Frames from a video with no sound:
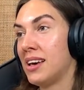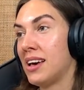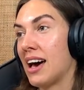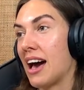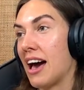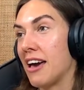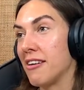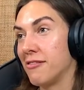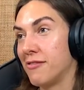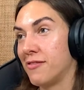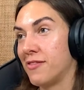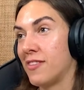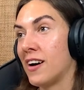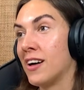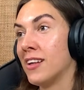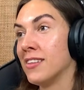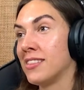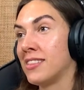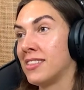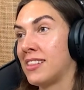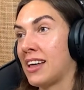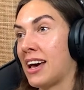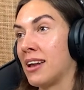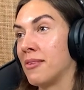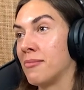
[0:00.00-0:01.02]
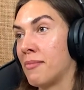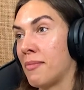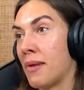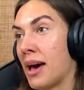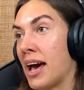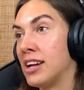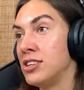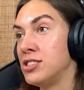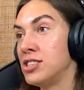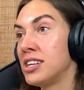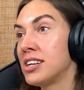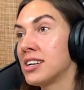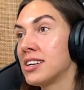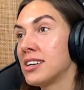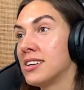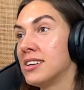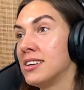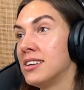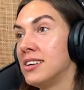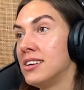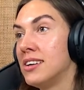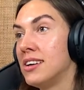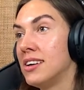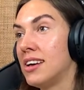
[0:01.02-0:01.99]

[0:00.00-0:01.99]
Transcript: I felt that magic.